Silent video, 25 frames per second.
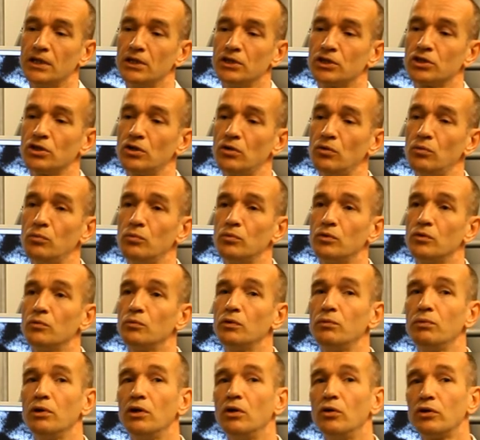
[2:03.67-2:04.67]
So
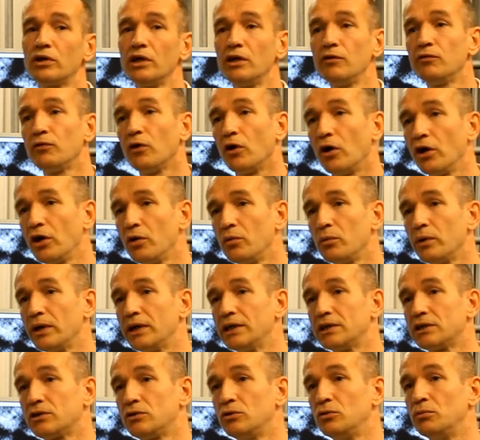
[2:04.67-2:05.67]
we were looking for other
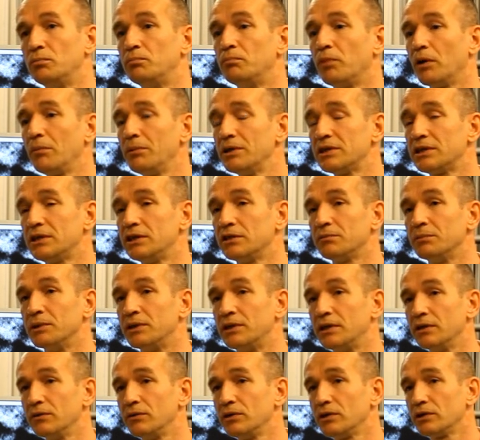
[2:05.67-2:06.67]
ways to publish these
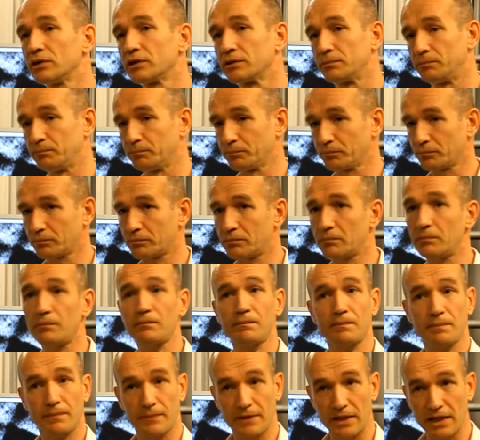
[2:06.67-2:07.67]
materials,
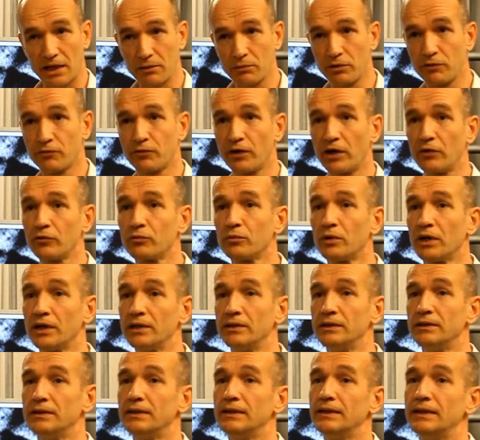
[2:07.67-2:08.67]
and we found
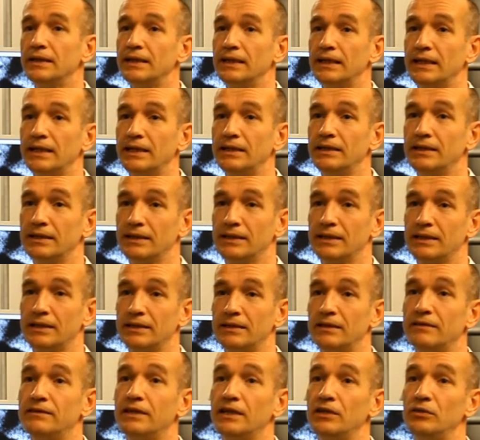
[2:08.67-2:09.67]
one in
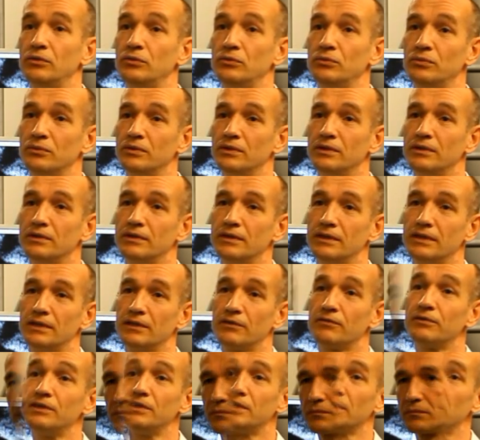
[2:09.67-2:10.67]
the 3TU
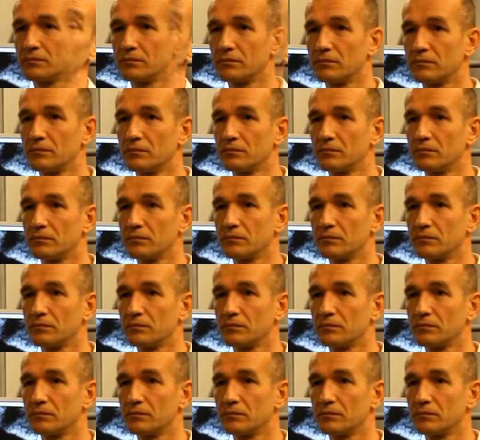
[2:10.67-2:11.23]
data.